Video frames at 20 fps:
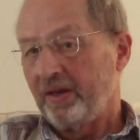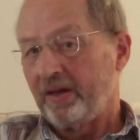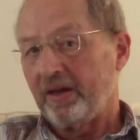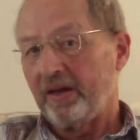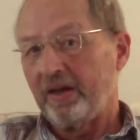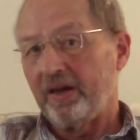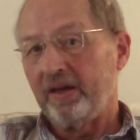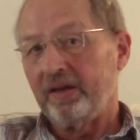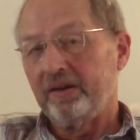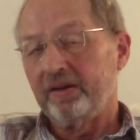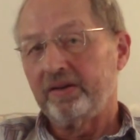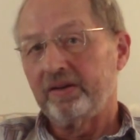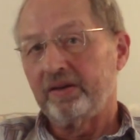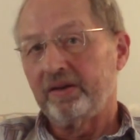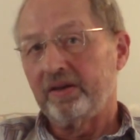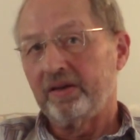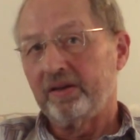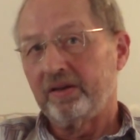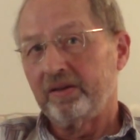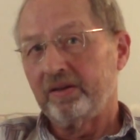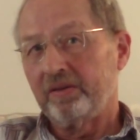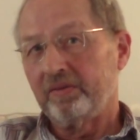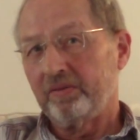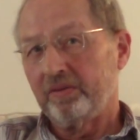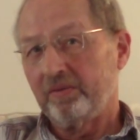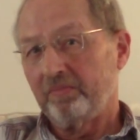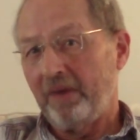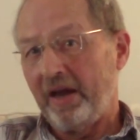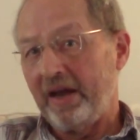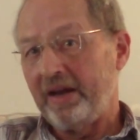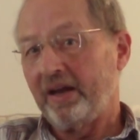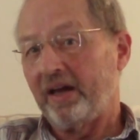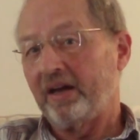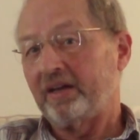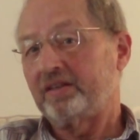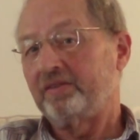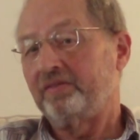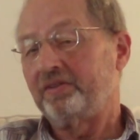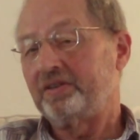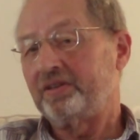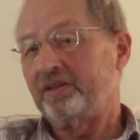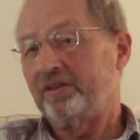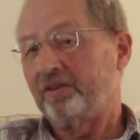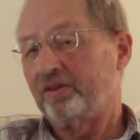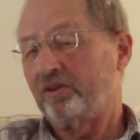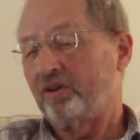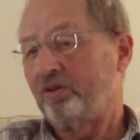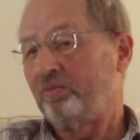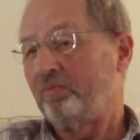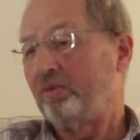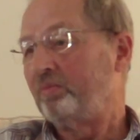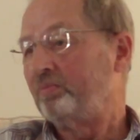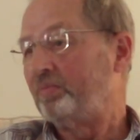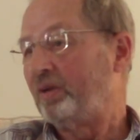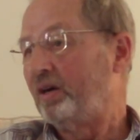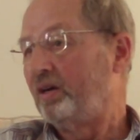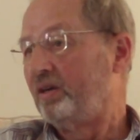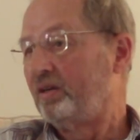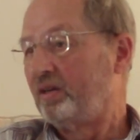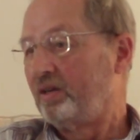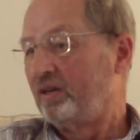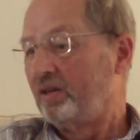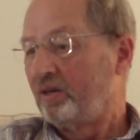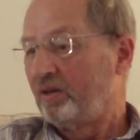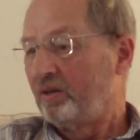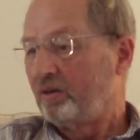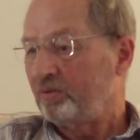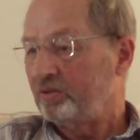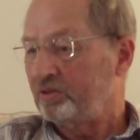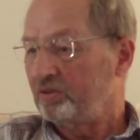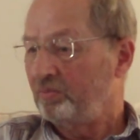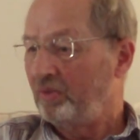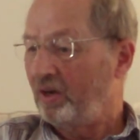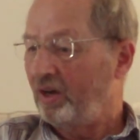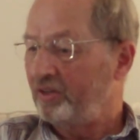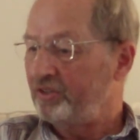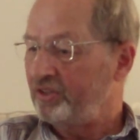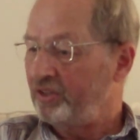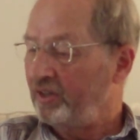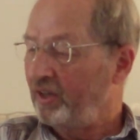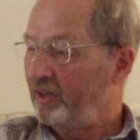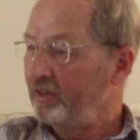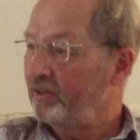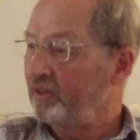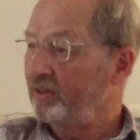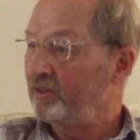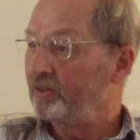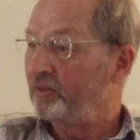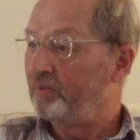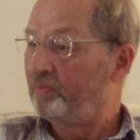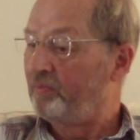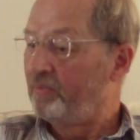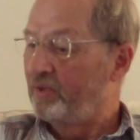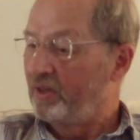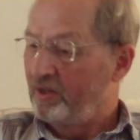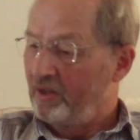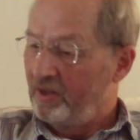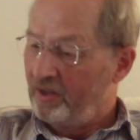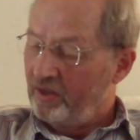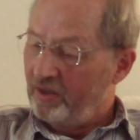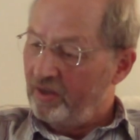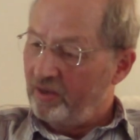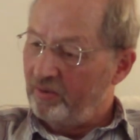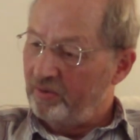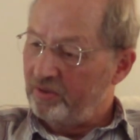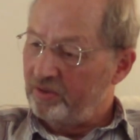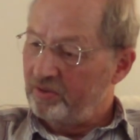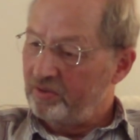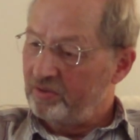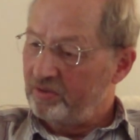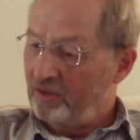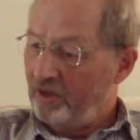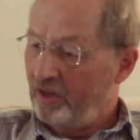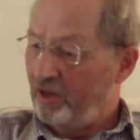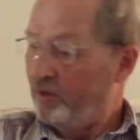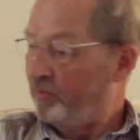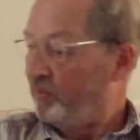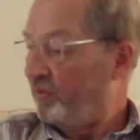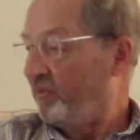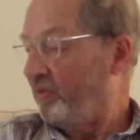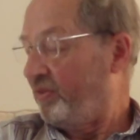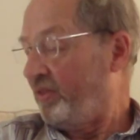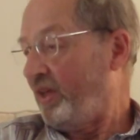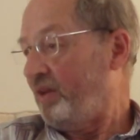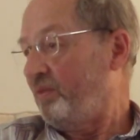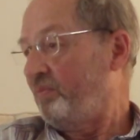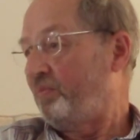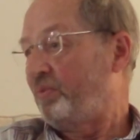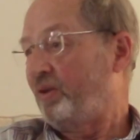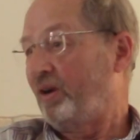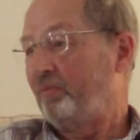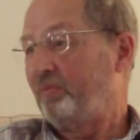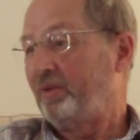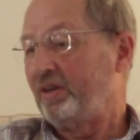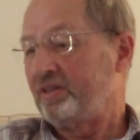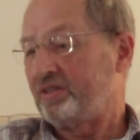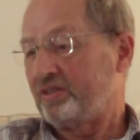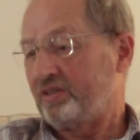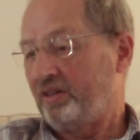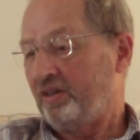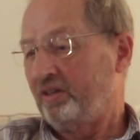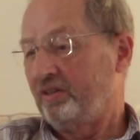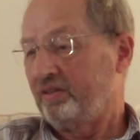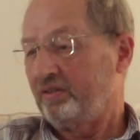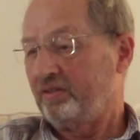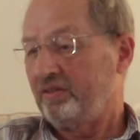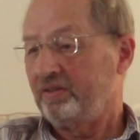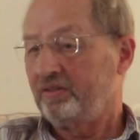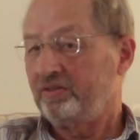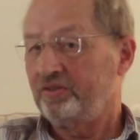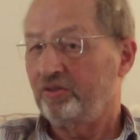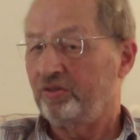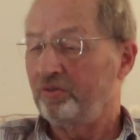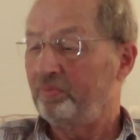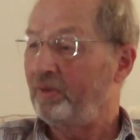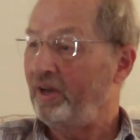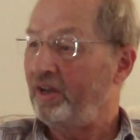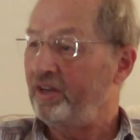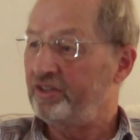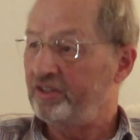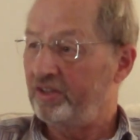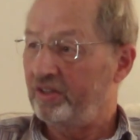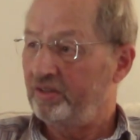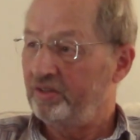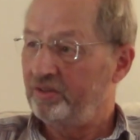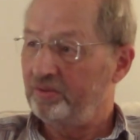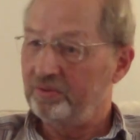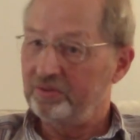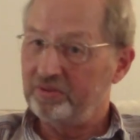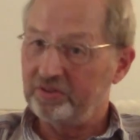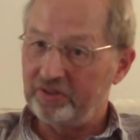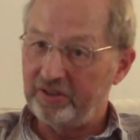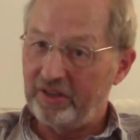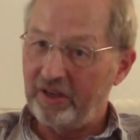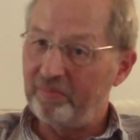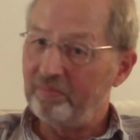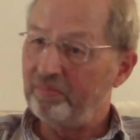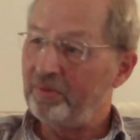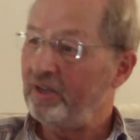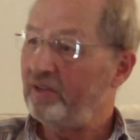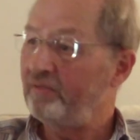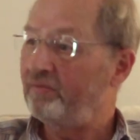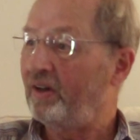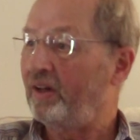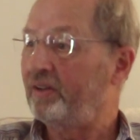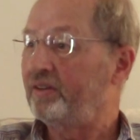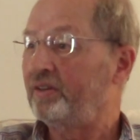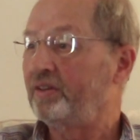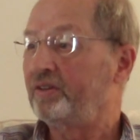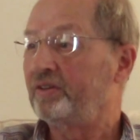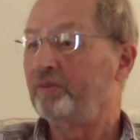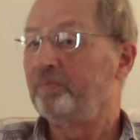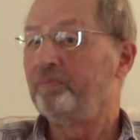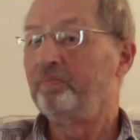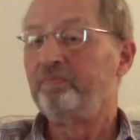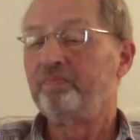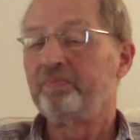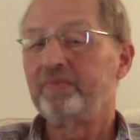And the main activity that I remember was a march in Huntingdon, which was the home of the then Prime Minister, John Major, who was the MP for Huntingdon.